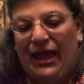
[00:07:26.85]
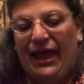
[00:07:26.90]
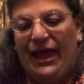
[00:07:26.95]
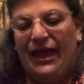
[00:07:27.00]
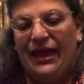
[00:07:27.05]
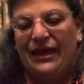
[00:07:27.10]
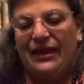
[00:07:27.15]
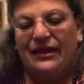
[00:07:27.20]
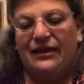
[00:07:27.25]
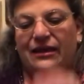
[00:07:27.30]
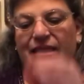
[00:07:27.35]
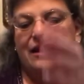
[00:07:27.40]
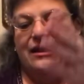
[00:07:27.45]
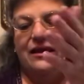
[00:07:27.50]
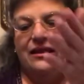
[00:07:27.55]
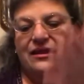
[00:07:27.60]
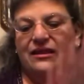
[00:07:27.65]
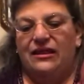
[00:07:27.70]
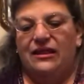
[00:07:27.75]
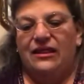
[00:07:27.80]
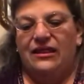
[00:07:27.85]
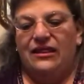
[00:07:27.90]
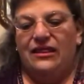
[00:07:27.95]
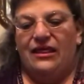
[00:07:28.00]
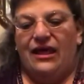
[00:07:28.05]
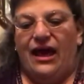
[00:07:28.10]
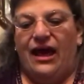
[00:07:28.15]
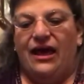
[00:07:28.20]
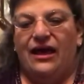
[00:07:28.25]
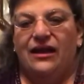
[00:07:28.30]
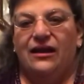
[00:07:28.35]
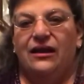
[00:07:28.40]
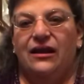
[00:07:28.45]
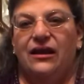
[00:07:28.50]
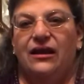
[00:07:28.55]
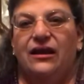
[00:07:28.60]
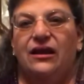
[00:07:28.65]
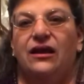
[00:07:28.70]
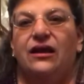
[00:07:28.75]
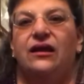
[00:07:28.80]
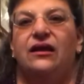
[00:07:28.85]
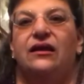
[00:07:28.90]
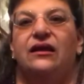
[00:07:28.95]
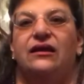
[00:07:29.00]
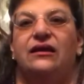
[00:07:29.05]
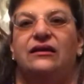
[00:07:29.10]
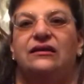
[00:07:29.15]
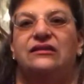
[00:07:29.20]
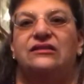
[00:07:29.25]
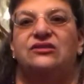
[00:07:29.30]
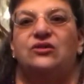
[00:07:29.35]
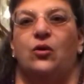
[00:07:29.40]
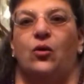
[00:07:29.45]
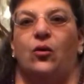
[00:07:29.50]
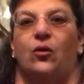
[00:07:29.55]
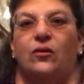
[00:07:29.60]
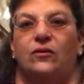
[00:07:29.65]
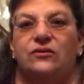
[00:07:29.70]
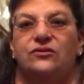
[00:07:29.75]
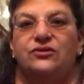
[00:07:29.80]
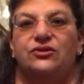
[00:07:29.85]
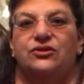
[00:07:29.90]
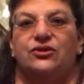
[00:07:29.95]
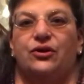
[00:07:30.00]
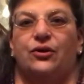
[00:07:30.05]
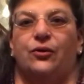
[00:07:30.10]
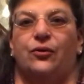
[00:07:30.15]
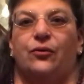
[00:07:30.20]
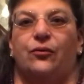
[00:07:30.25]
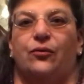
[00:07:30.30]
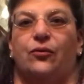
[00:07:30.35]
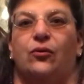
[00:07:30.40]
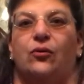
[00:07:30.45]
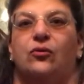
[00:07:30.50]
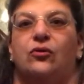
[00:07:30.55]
And that is also